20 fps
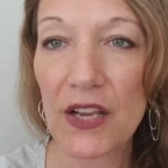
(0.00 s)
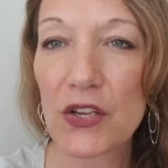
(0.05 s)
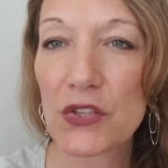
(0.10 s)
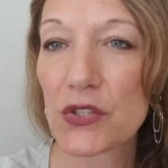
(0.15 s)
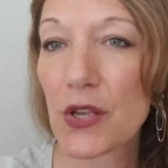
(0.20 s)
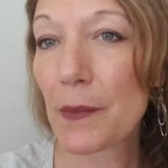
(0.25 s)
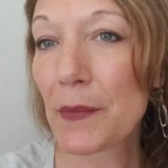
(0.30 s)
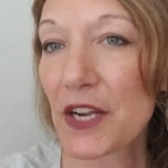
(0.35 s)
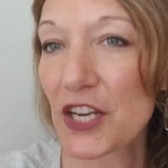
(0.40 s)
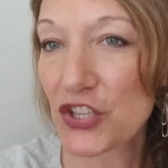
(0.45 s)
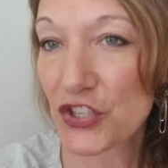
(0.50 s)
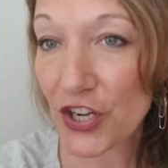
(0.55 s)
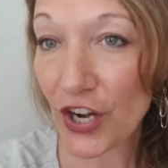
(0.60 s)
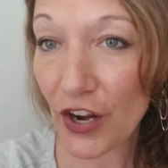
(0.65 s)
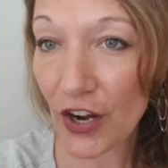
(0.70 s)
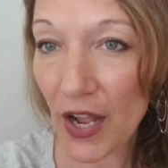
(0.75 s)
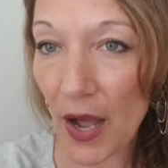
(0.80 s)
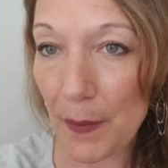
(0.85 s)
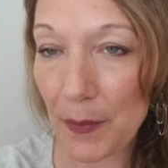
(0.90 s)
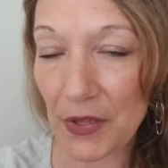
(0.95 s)
So I'm going to share
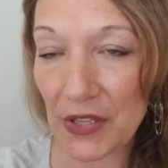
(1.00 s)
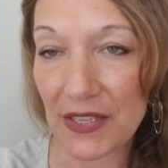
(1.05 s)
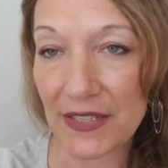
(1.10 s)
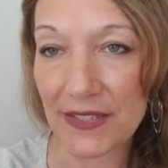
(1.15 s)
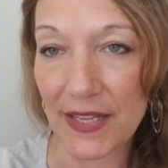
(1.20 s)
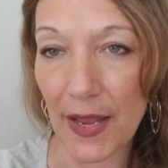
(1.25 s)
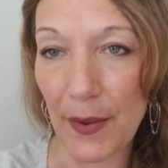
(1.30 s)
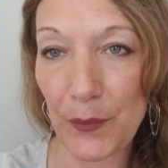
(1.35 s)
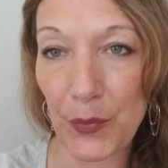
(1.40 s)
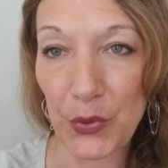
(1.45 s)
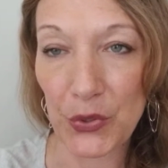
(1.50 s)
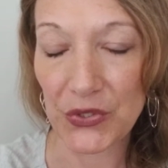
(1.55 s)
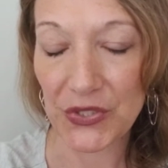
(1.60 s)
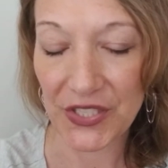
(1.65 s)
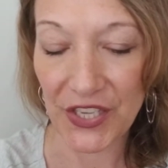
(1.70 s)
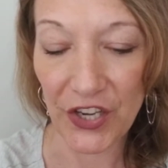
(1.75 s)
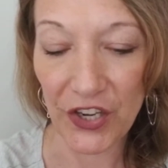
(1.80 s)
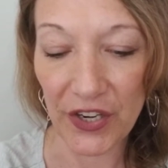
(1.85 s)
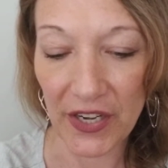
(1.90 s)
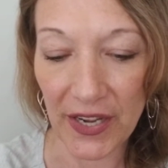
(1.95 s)
a couple
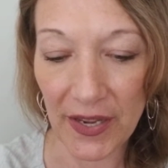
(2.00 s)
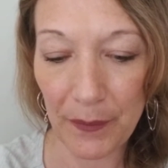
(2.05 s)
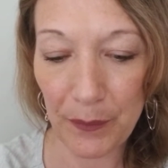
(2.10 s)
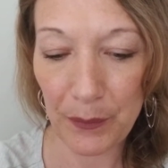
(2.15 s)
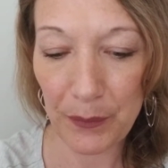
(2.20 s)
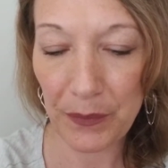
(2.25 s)
examples here to